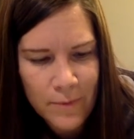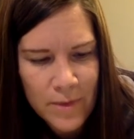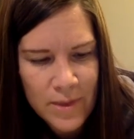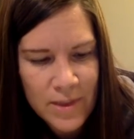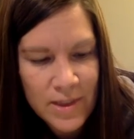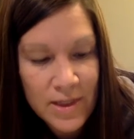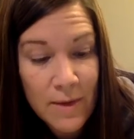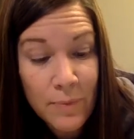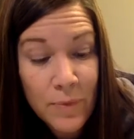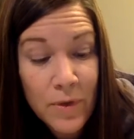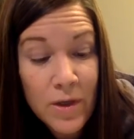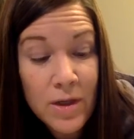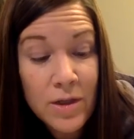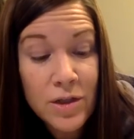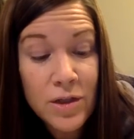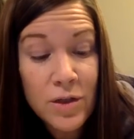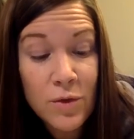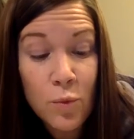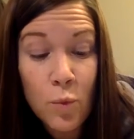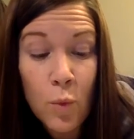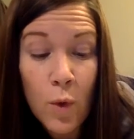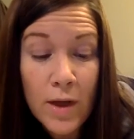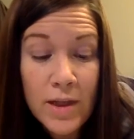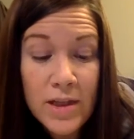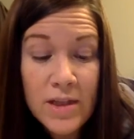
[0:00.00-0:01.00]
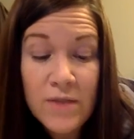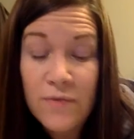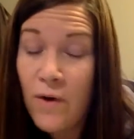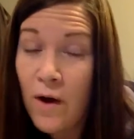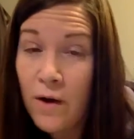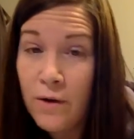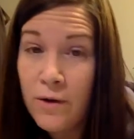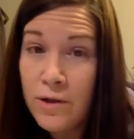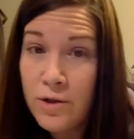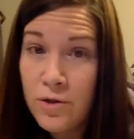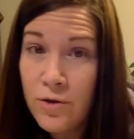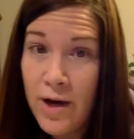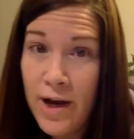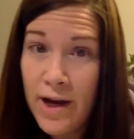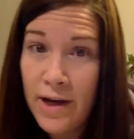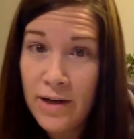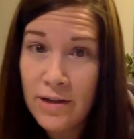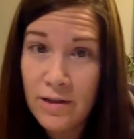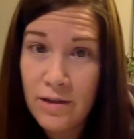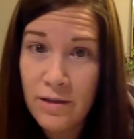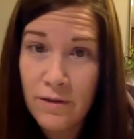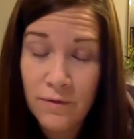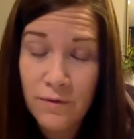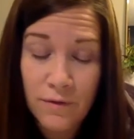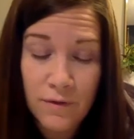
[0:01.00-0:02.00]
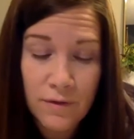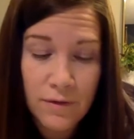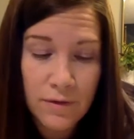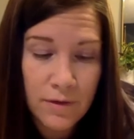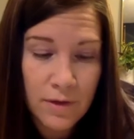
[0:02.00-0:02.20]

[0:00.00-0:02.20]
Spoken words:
something she once found attractive,